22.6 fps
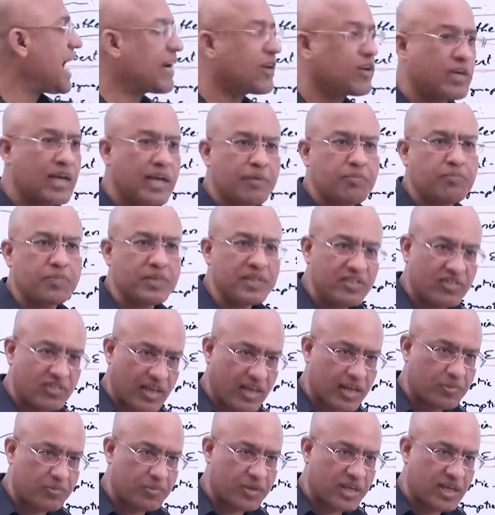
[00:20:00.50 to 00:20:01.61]
act at
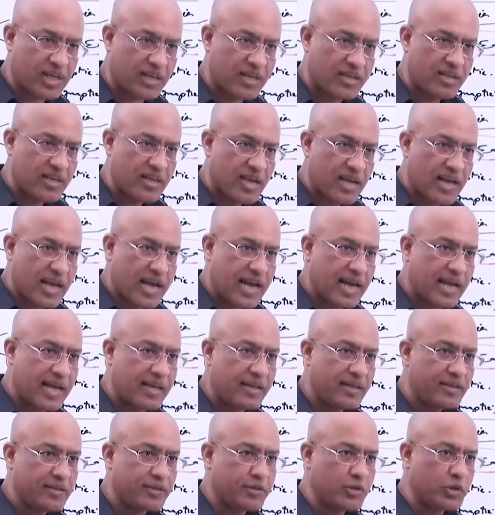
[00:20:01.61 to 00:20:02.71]
presynaptically
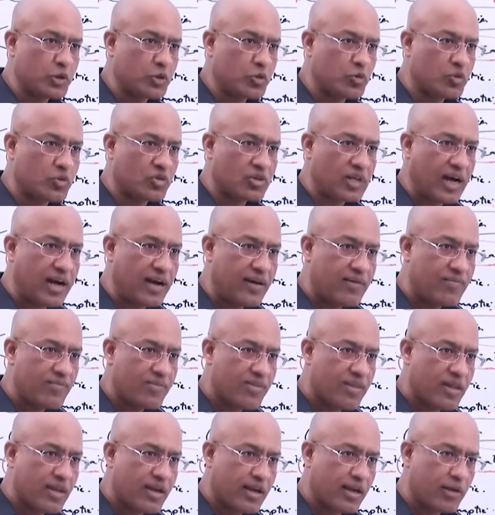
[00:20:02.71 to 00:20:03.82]
and reduce the
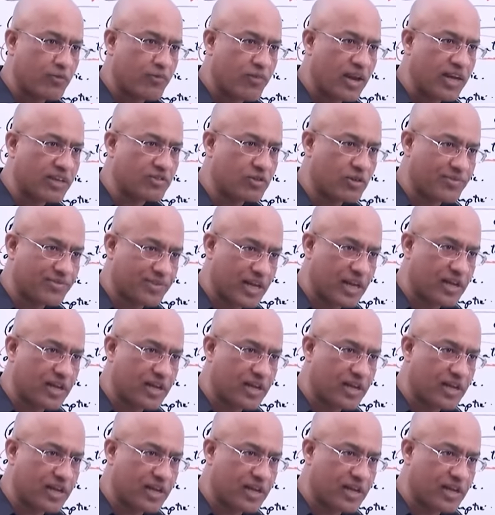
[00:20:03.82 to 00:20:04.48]
influx of